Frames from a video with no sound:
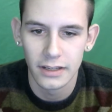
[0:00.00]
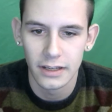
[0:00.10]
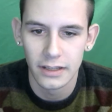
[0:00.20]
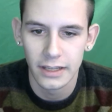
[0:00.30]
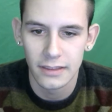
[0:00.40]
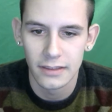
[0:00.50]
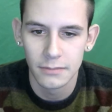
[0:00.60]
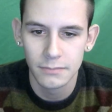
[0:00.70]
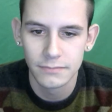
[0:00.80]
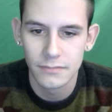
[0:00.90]
I like
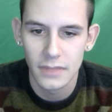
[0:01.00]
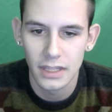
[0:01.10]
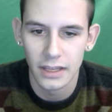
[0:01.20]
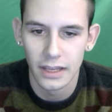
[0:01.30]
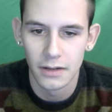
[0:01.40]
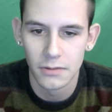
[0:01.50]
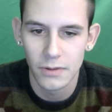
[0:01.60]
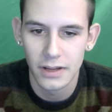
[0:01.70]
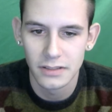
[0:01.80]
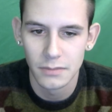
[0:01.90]
them and
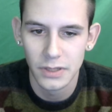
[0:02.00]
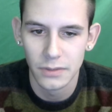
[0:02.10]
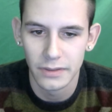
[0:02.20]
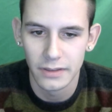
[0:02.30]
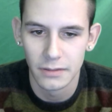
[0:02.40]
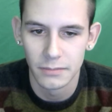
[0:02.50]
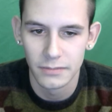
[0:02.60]
want to be with them.